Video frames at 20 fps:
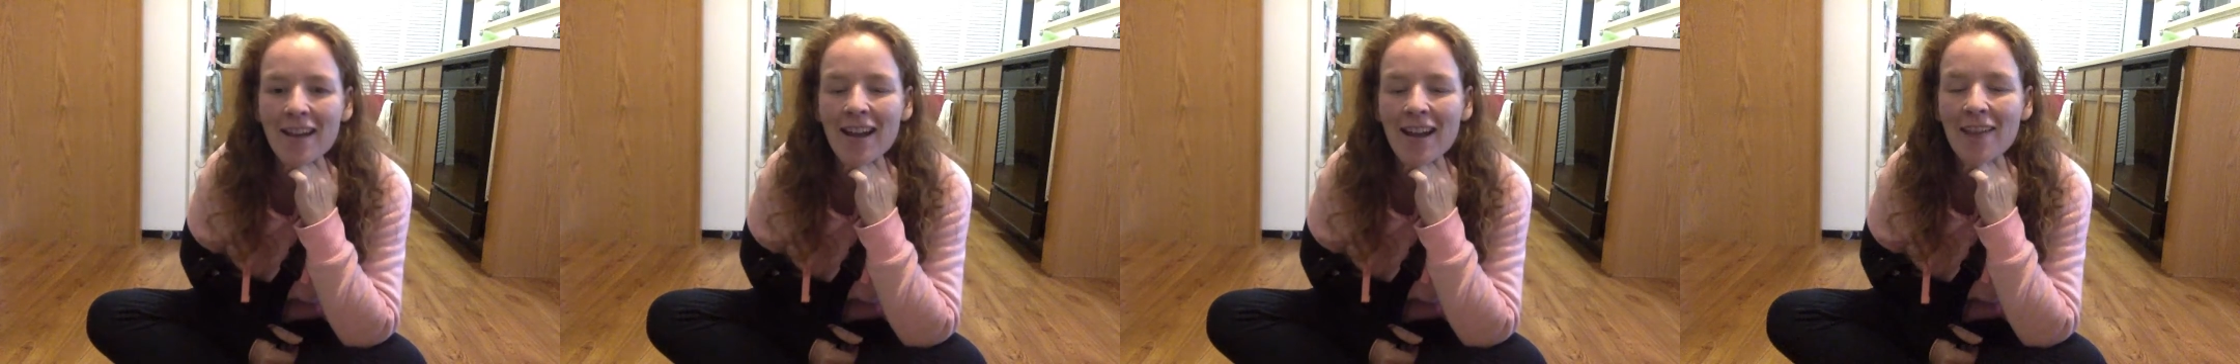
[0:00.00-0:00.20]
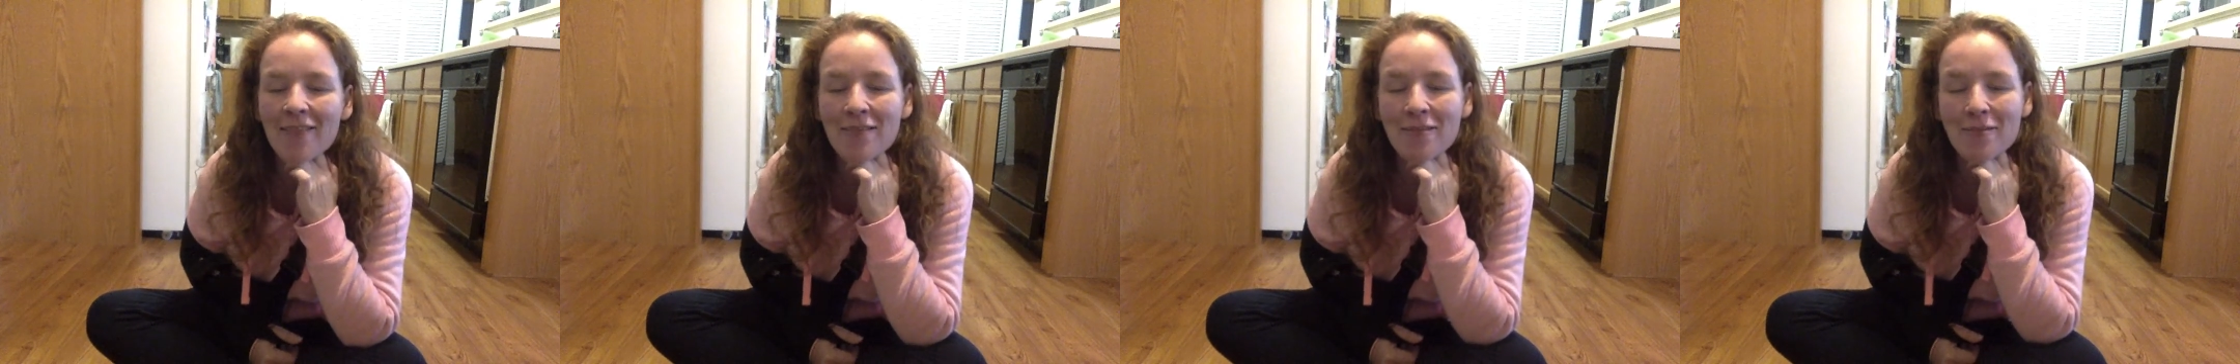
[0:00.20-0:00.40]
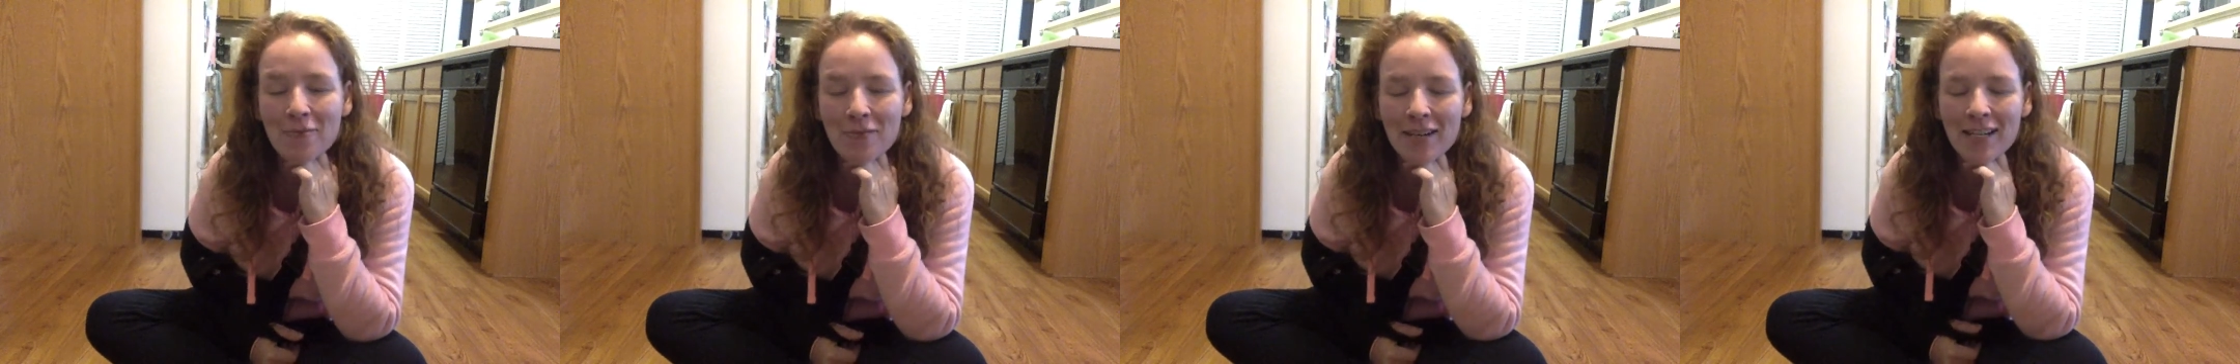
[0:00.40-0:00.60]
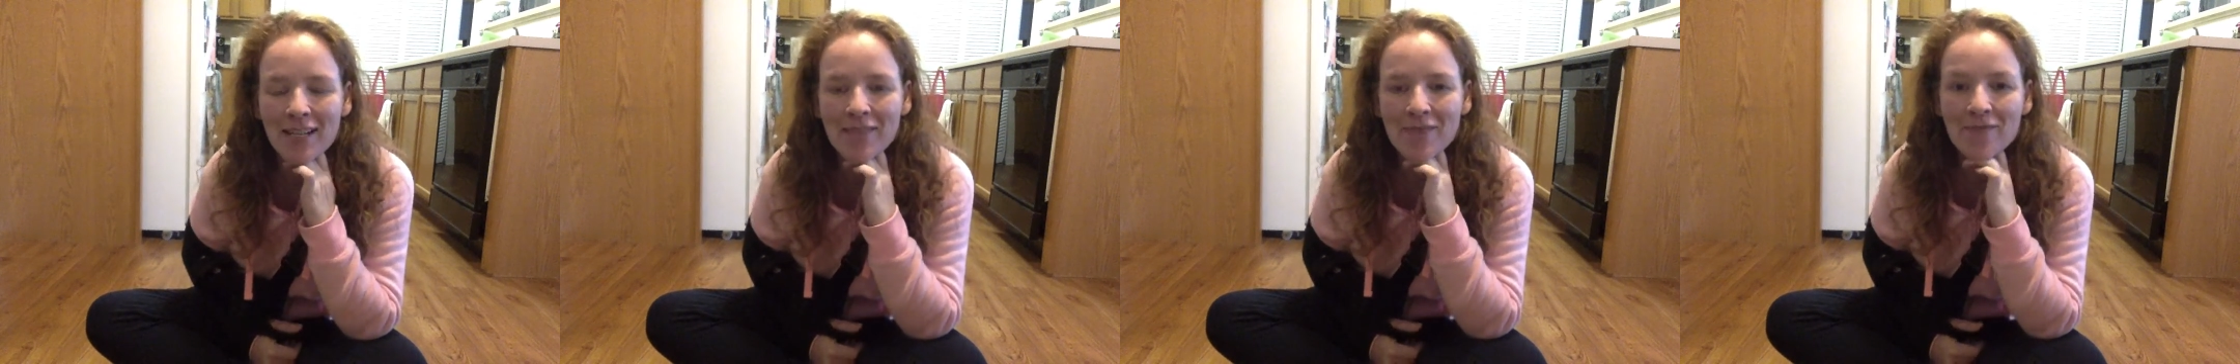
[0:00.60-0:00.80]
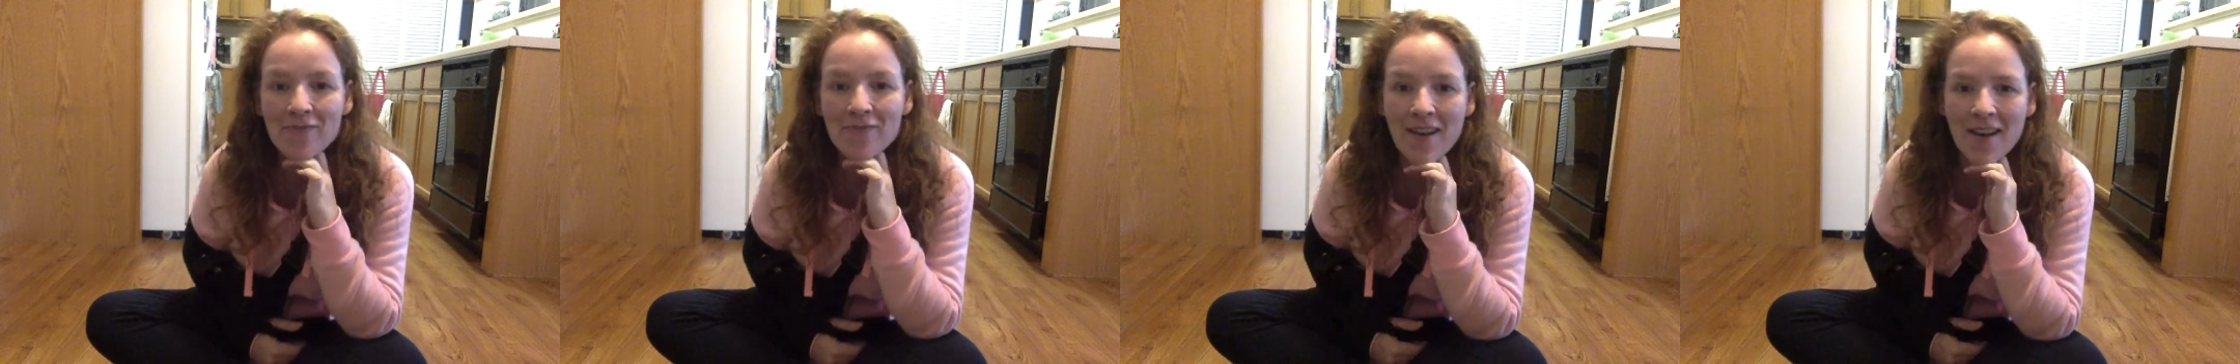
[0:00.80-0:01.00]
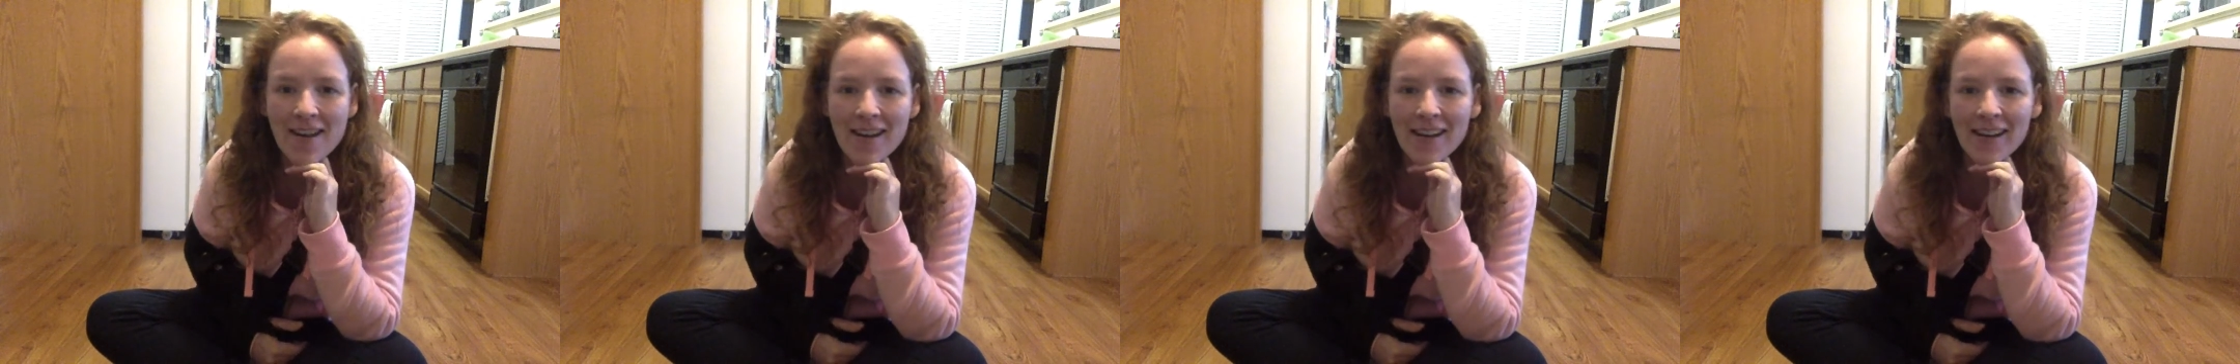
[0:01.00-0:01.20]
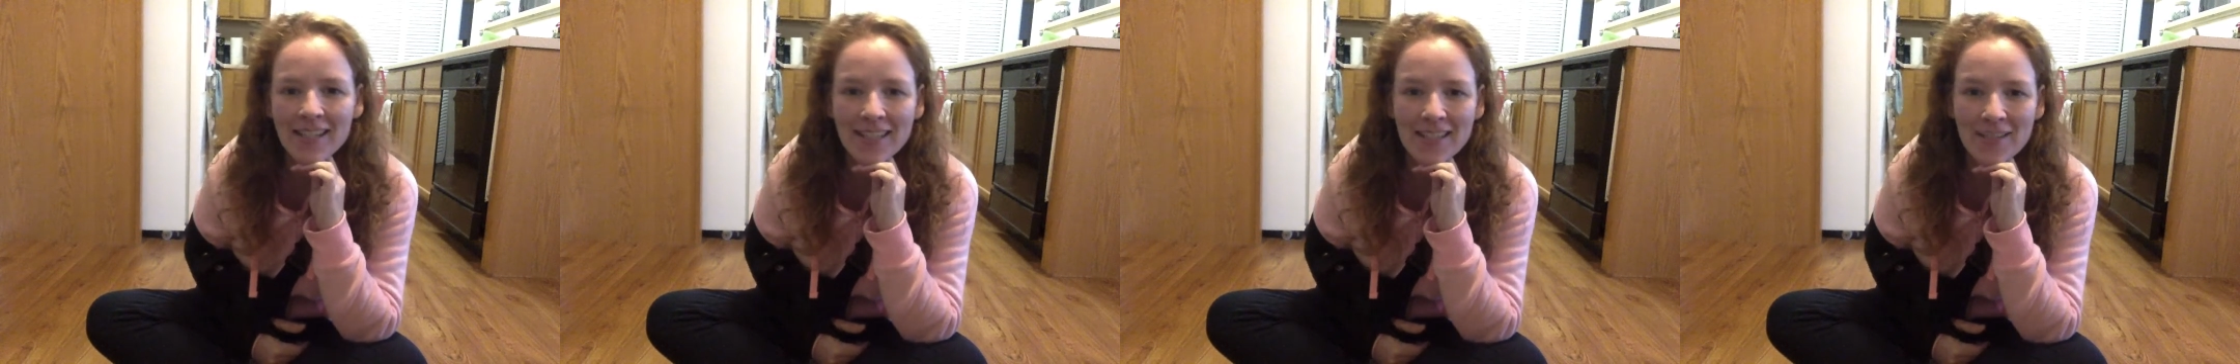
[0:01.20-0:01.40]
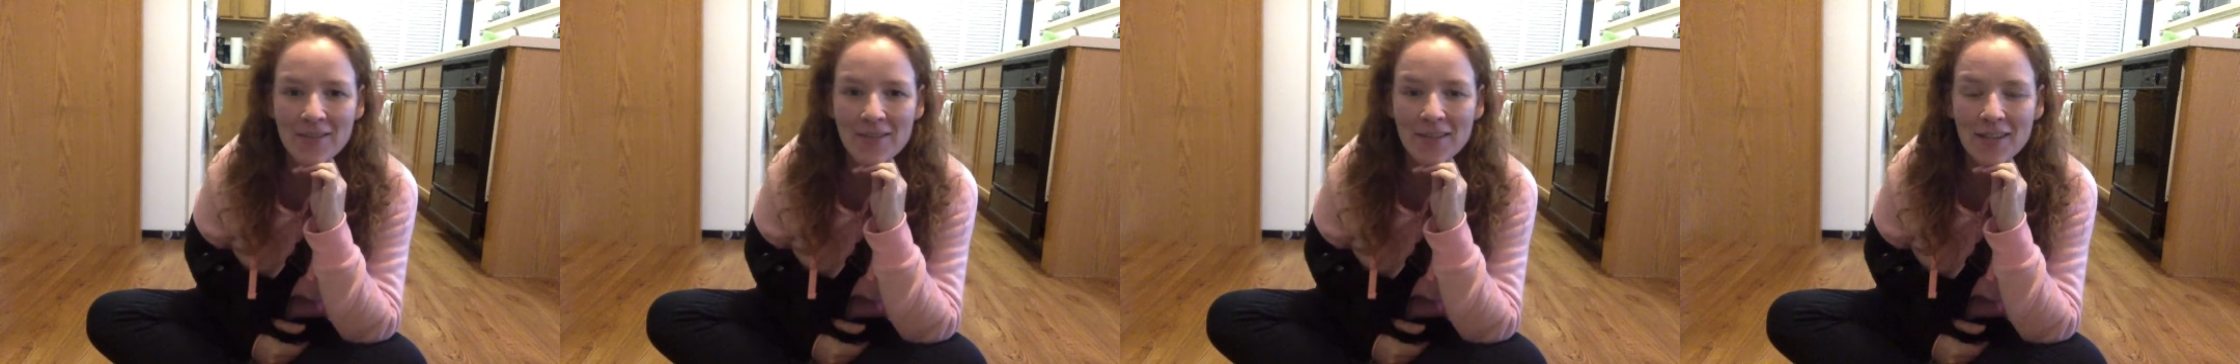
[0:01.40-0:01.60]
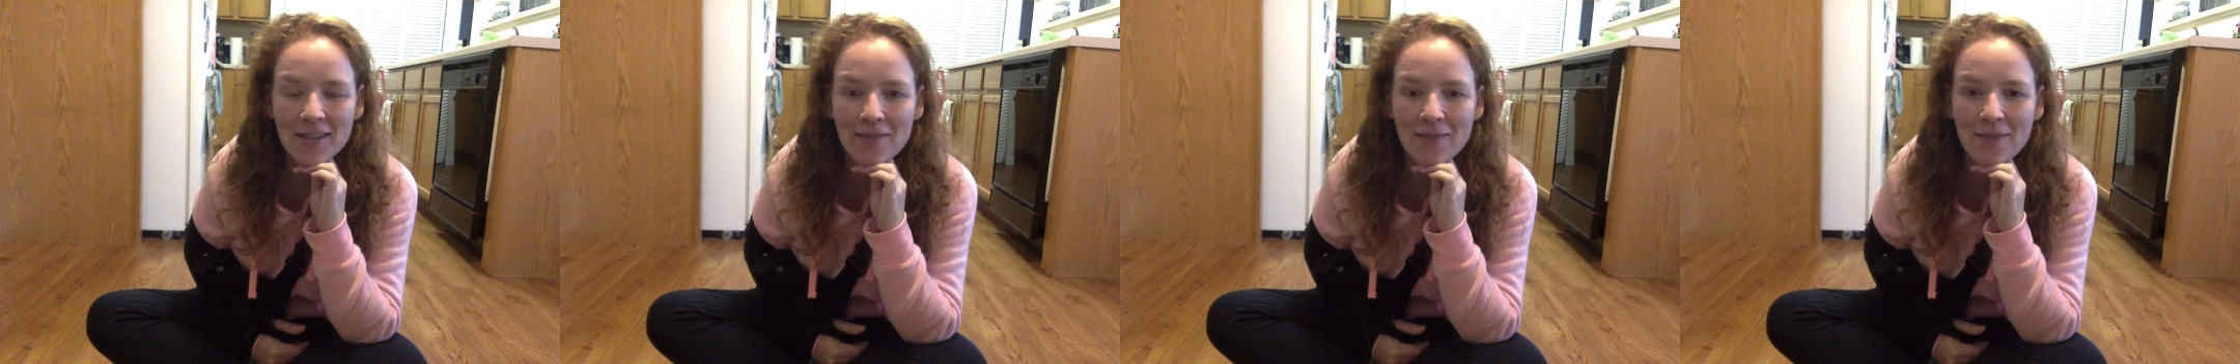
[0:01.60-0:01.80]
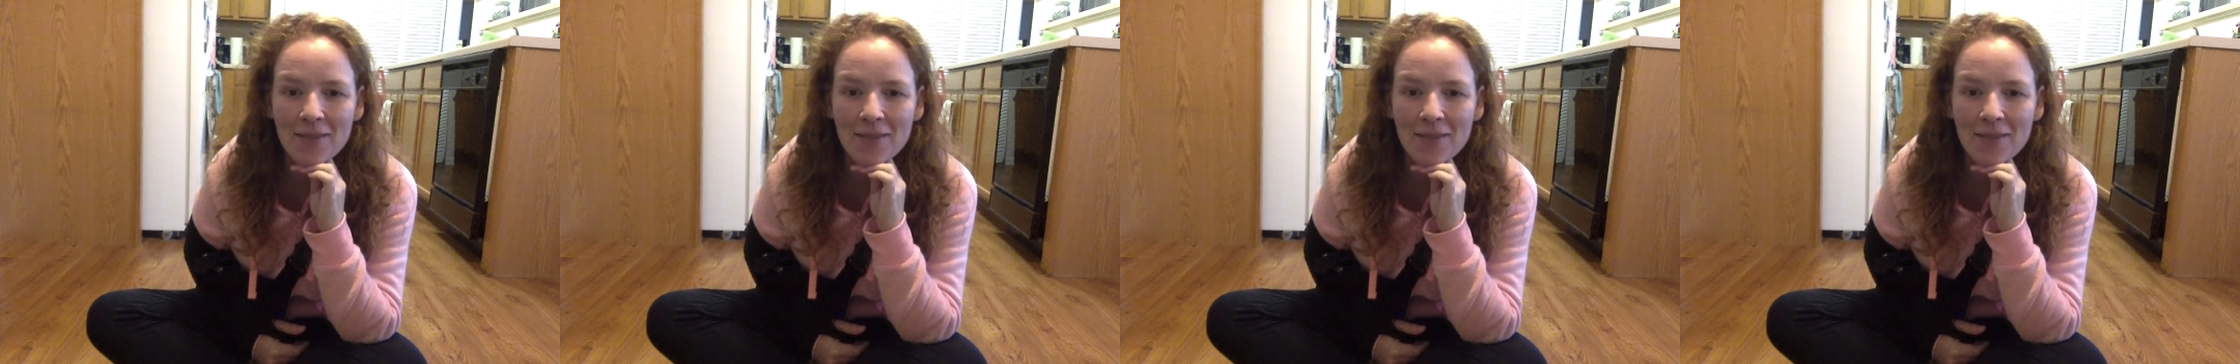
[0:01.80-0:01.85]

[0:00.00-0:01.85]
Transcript: I have a really fun activity